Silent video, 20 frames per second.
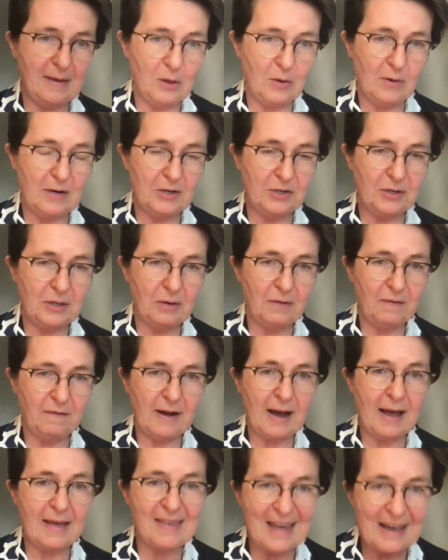It was
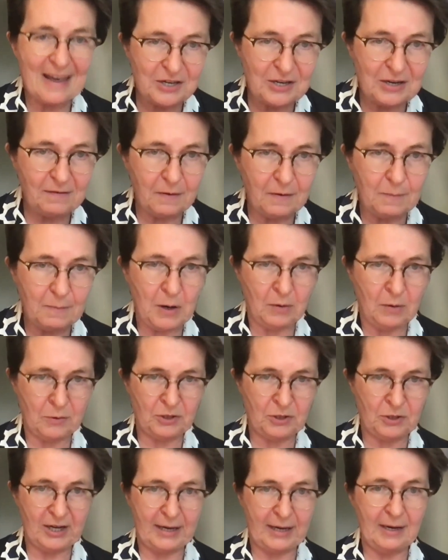written by
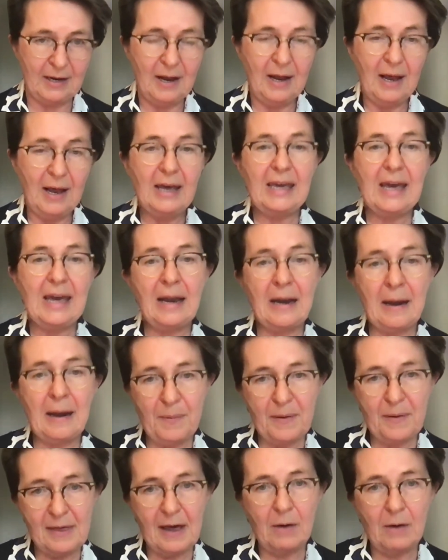someone who
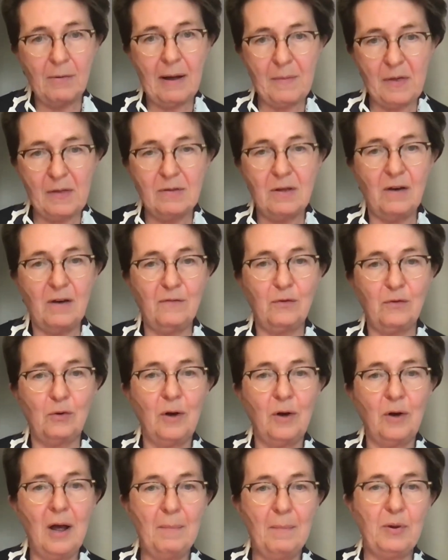edits the
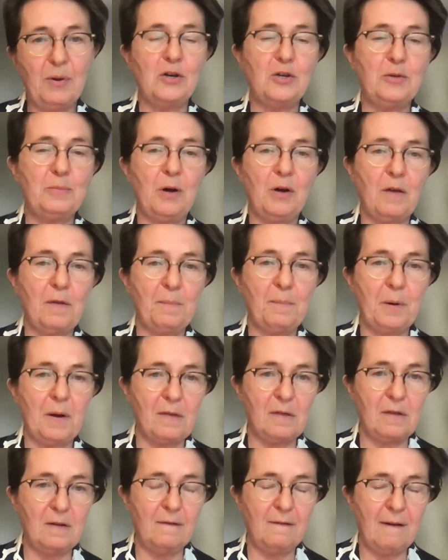history
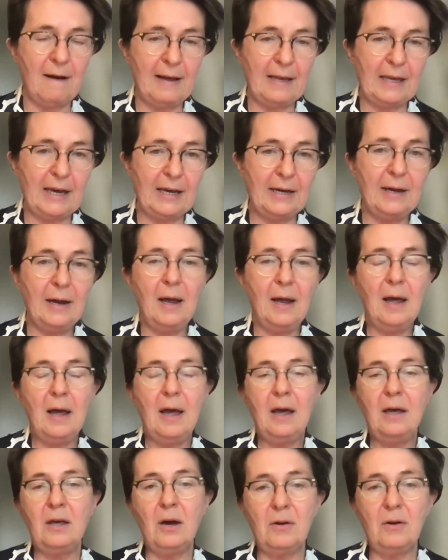part of the
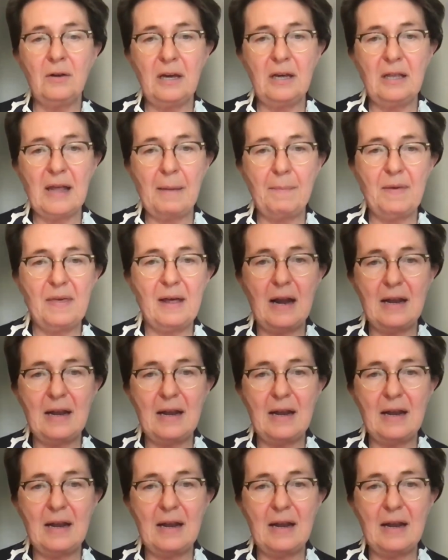newspaper,